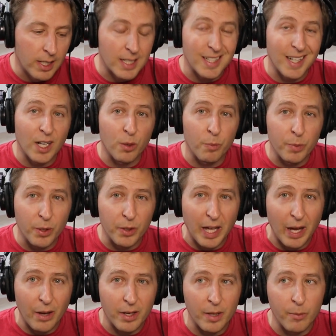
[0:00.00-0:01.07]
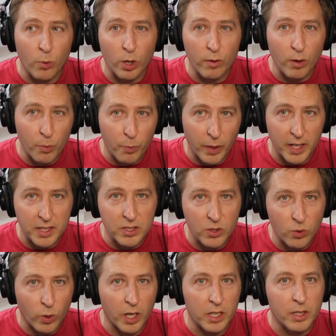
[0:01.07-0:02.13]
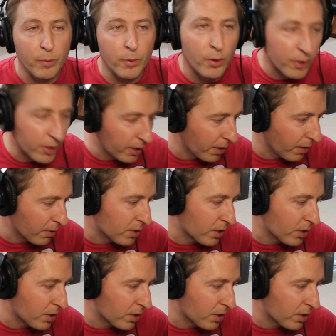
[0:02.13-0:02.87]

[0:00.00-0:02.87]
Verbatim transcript: and to help build out a more robust quant community here.